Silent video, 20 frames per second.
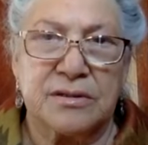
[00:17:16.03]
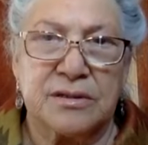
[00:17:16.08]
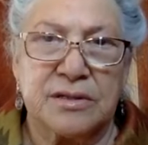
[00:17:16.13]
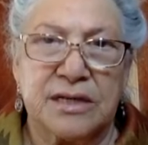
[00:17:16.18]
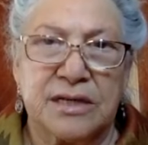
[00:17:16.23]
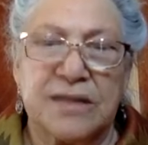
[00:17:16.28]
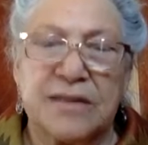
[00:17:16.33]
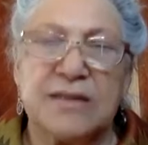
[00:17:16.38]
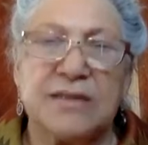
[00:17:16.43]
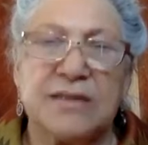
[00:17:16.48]

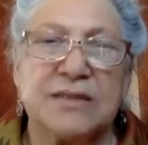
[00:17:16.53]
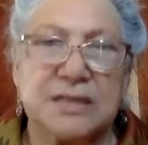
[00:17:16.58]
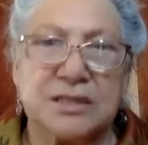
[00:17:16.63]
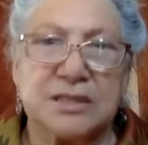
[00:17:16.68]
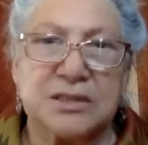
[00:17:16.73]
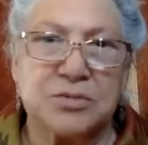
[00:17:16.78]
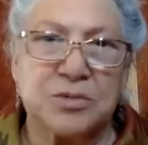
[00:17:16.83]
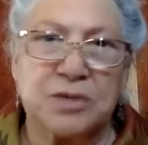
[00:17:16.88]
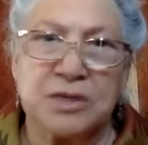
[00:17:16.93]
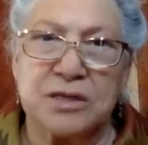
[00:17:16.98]
And this
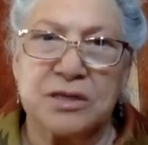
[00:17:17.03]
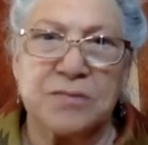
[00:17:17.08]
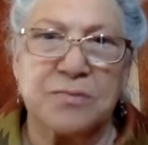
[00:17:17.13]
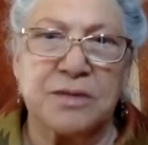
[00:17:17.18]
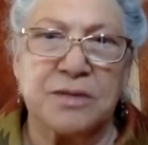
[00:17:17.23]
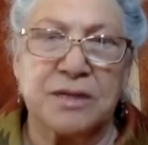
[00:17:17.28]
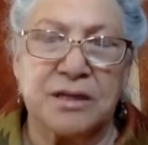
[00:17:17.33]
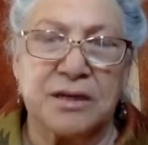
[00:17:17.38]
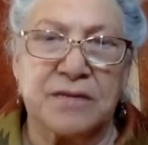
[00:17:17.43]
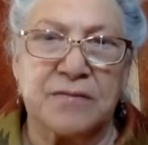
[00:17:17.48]
is what the
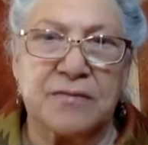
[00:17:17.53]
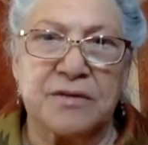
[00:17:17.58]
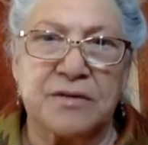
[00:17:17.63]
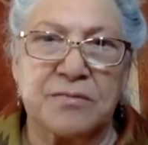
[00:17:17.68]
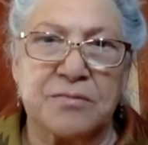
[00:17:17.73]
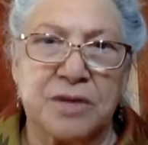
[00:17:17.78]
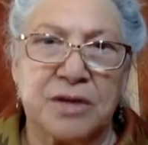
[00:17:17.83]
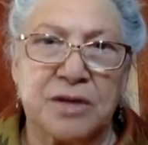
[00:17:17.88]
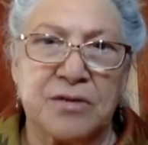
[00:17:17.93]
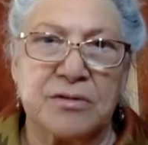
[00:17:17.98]
beloved
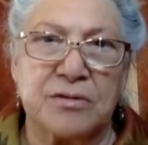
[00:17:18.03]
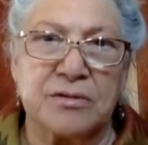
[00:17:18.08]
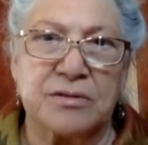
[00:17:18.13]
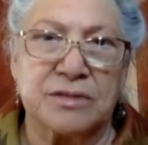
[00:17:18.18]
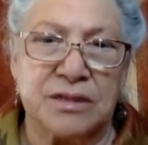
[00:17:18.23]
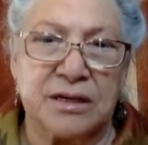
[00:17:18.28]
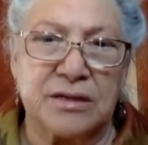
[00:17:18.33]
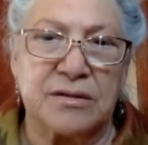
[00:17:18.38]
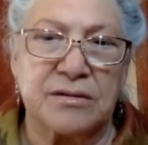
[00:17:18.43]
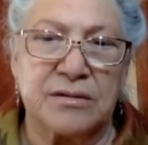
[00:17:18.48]
mother
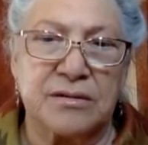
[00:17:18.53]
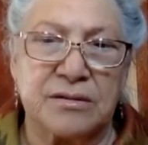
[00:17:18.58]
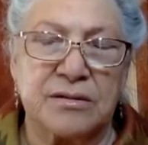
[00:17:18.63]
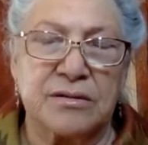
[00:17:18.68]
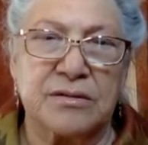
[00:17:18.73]
said.